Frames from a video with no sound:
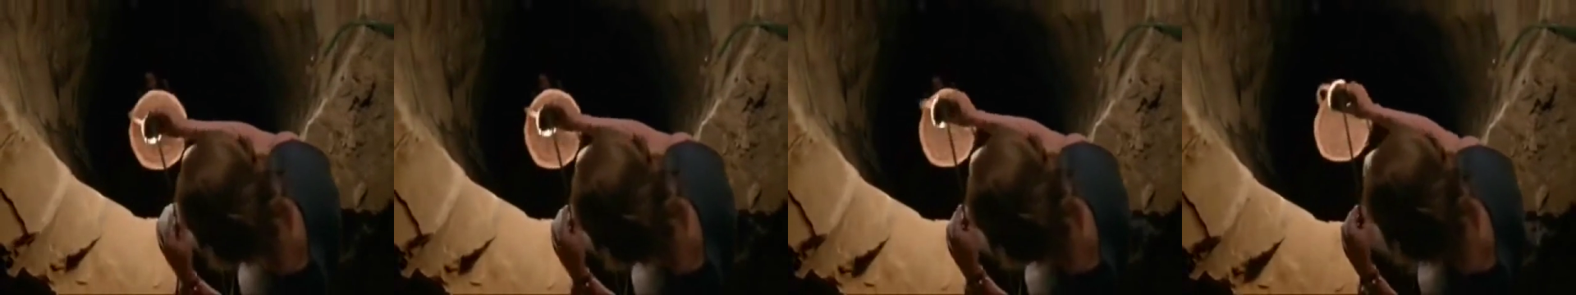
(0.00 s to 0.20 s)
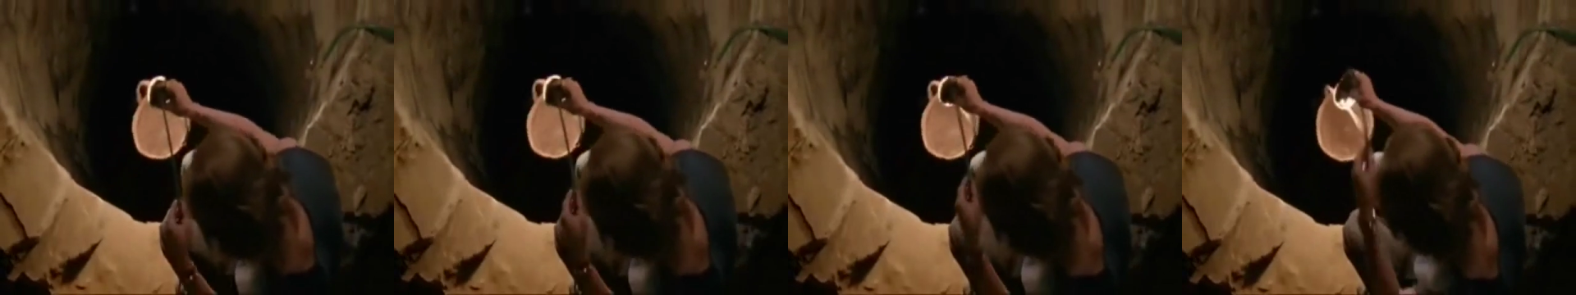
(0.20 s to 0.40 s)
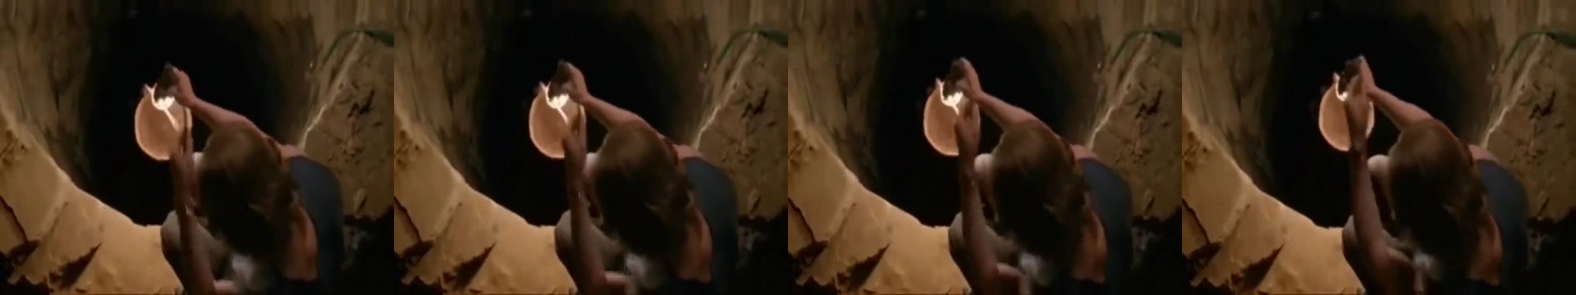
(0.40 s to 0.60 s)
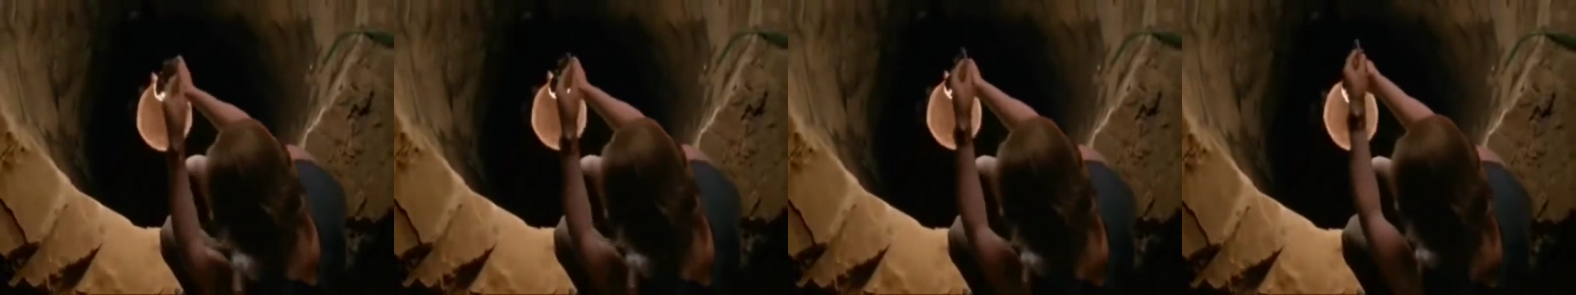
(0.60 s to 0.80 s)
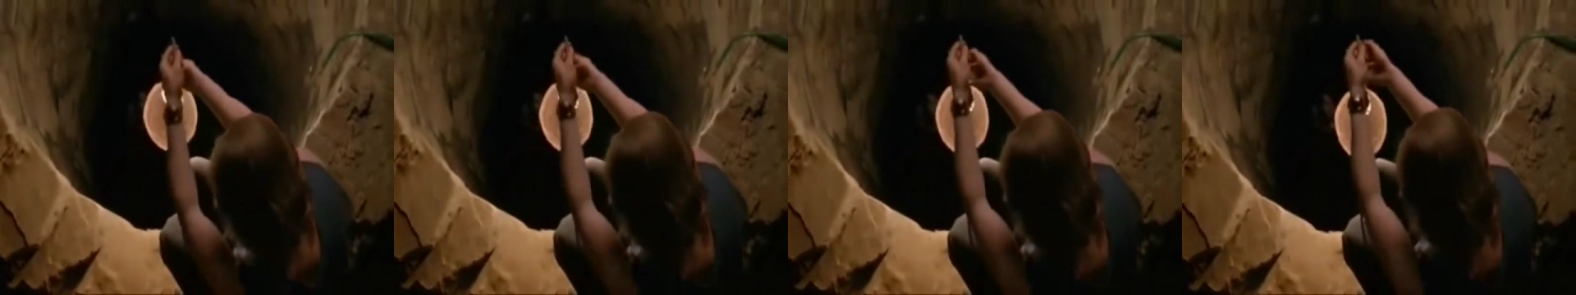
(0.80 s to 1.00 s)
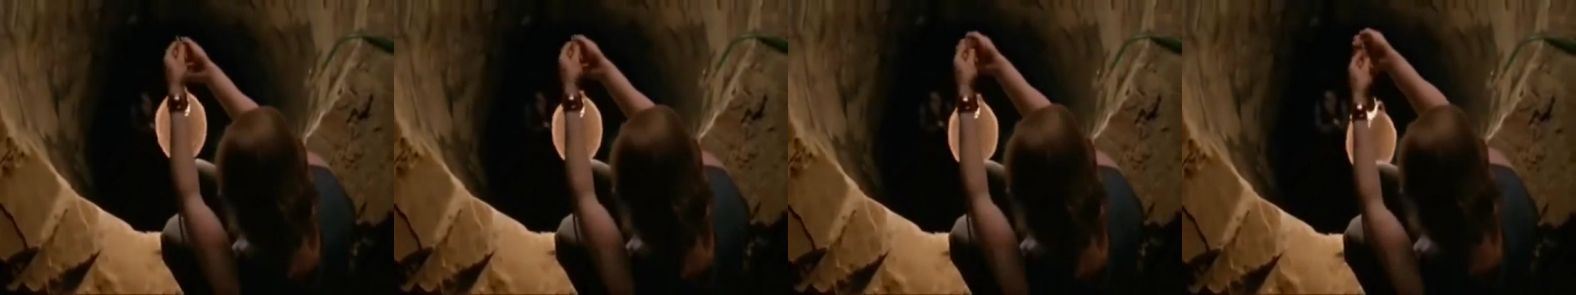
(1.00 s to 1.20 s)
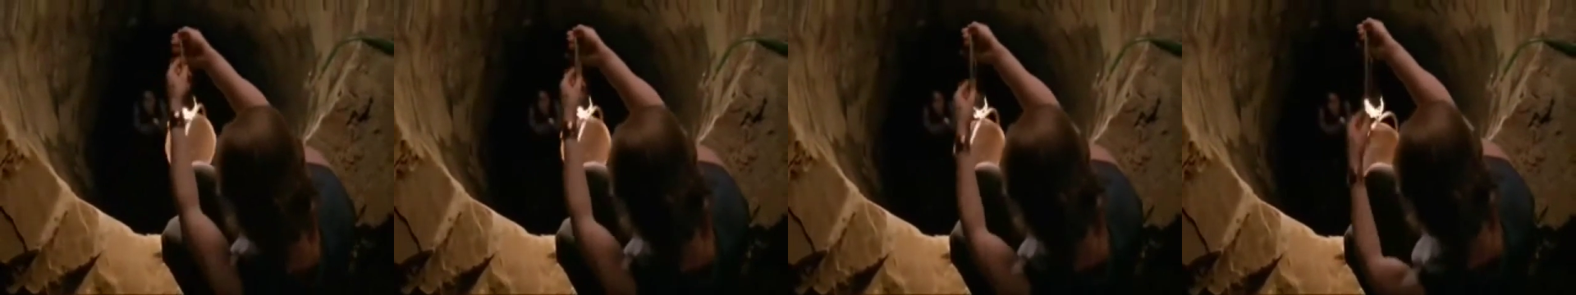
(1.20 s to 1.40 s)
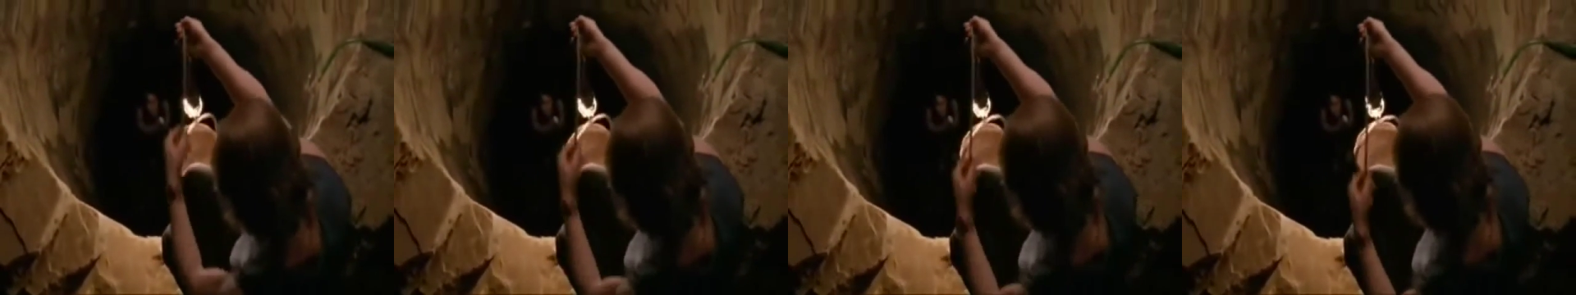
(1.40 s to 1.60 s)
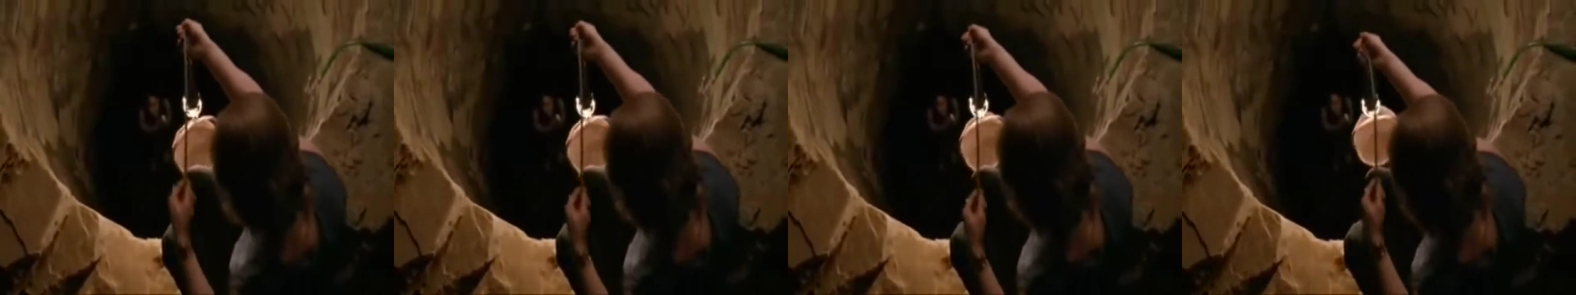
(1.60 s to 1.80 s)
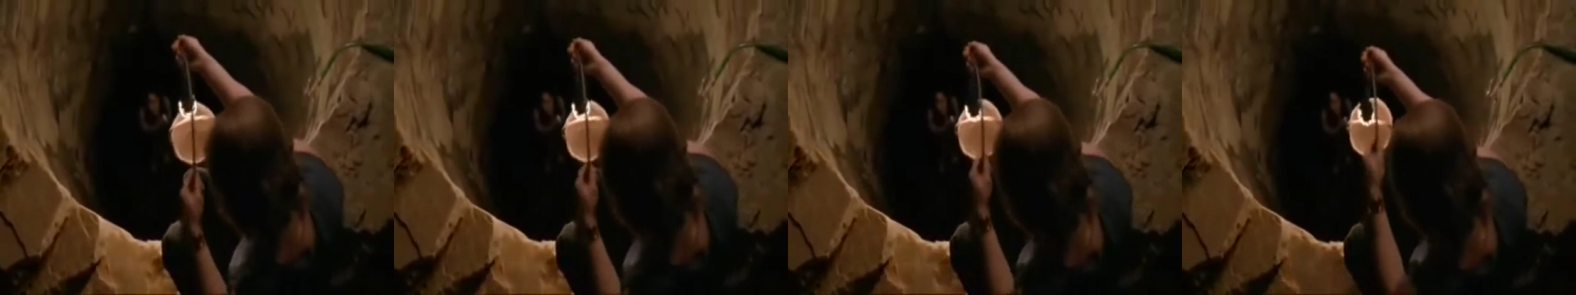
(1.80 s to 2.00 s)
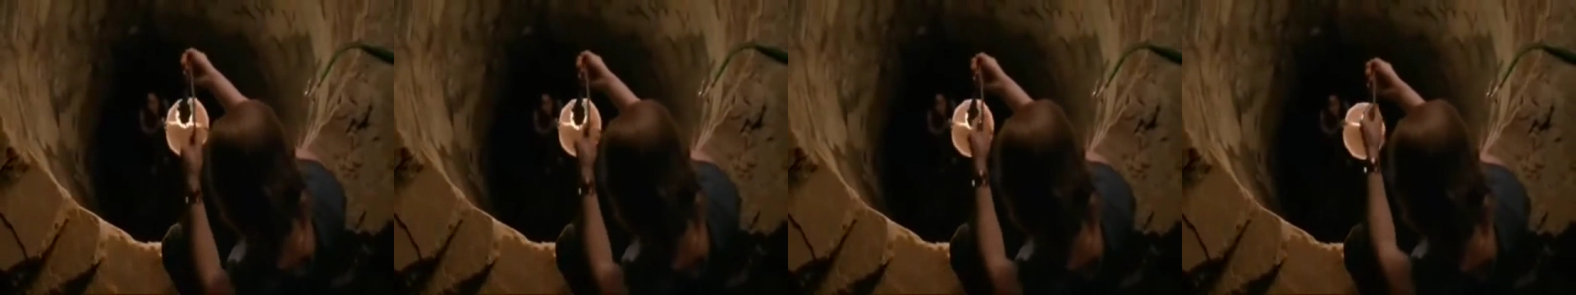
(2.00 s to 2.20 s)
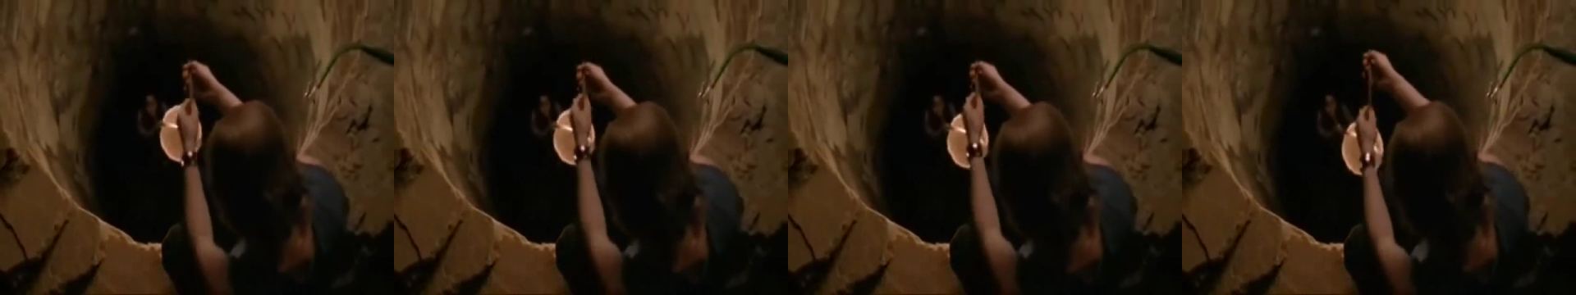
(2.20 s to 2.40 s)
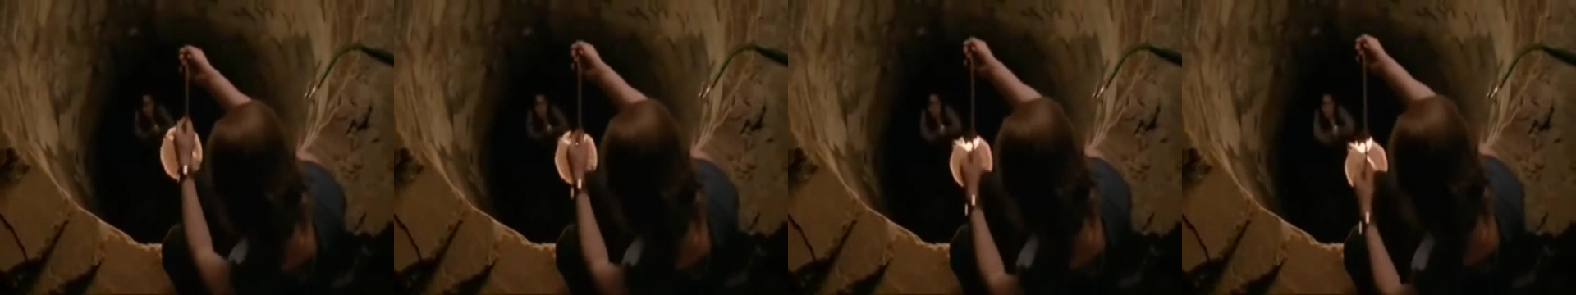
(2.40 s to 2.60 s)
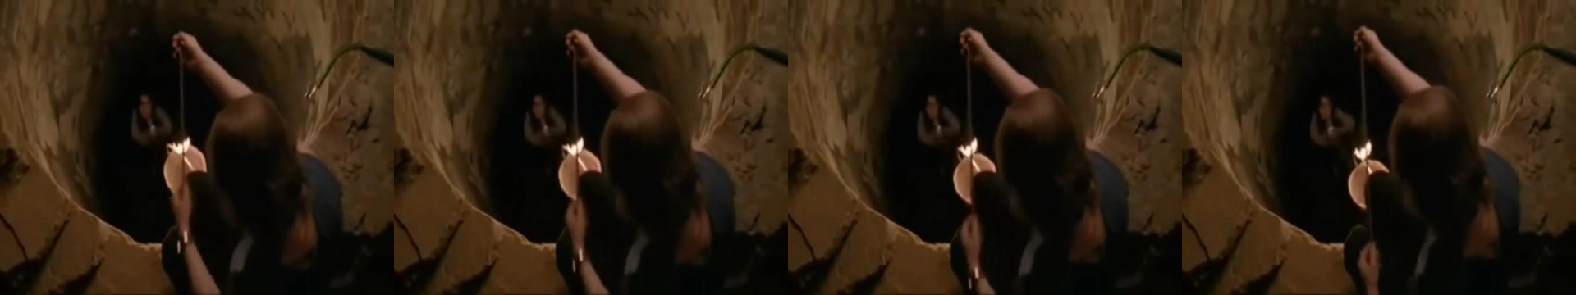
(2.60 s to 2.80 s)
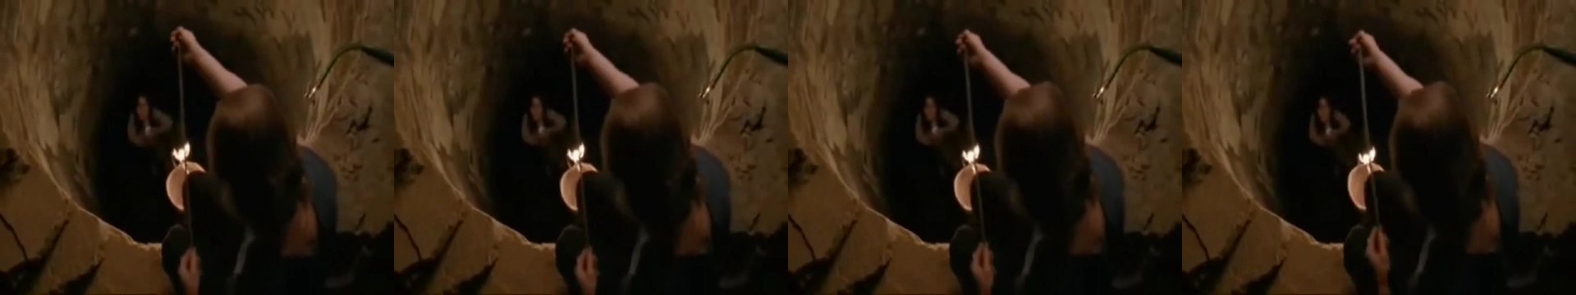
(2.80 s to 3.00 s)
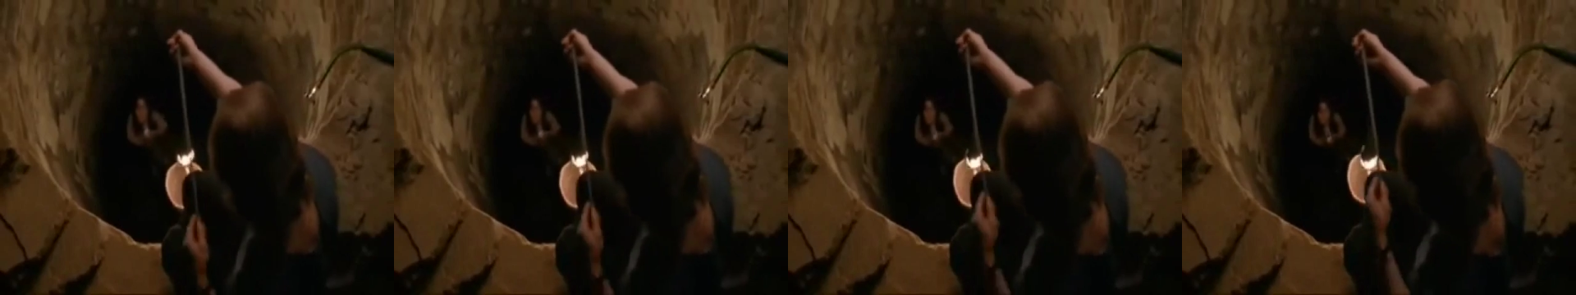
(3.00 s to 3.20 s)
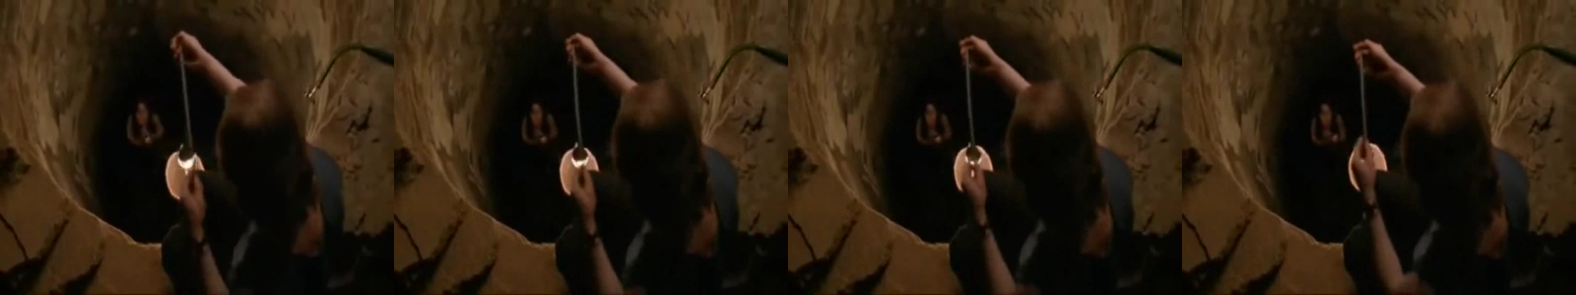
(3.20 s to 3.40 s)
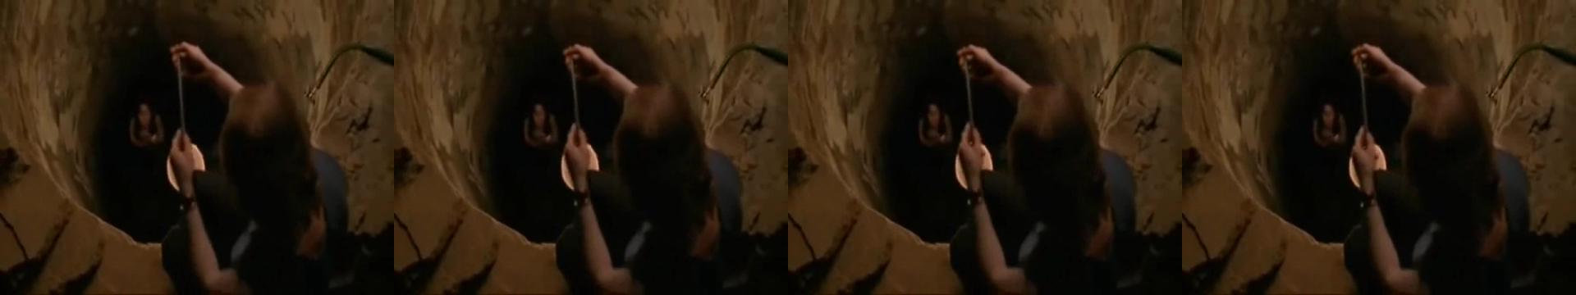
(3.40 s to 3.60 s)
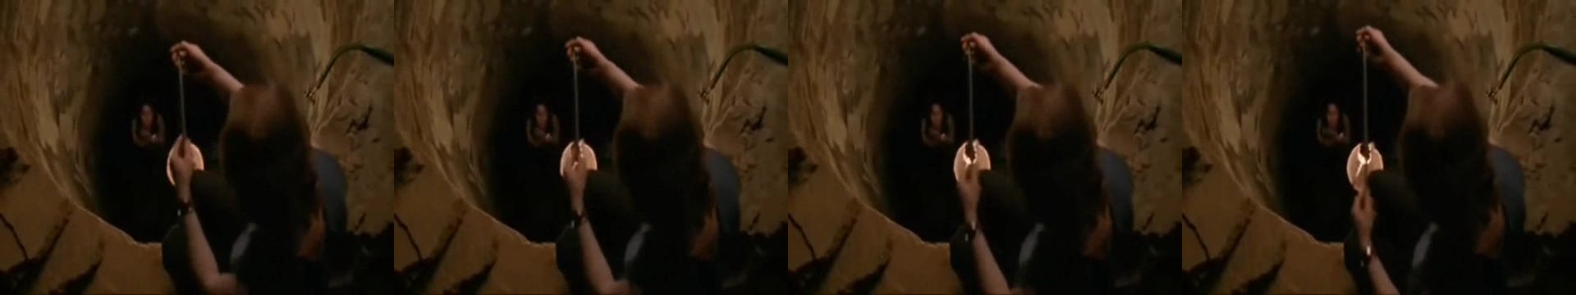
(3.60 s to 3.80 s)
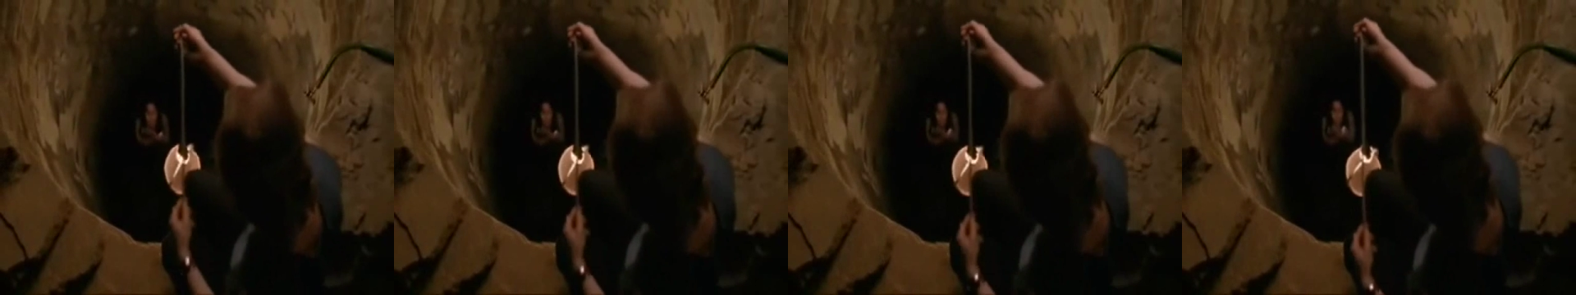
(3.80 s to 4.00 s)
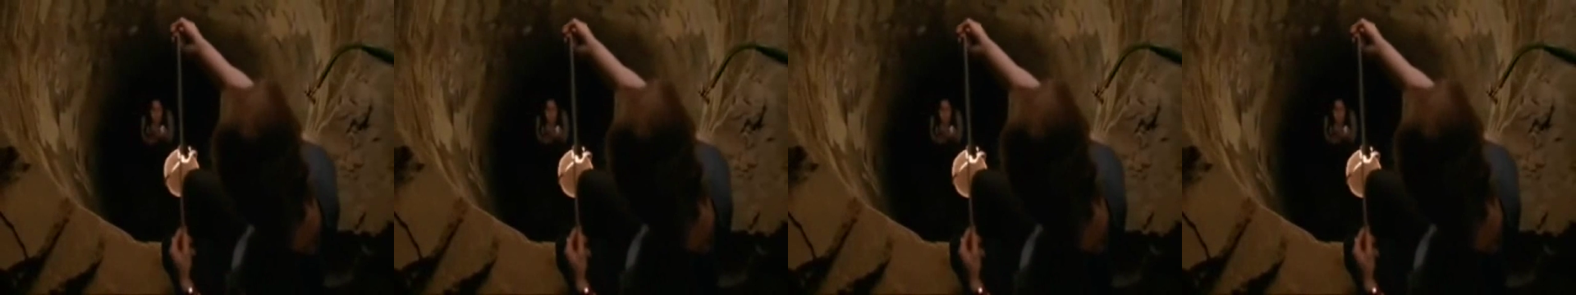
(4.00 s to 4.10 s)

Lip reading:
No face is visible, so there are no lips to read.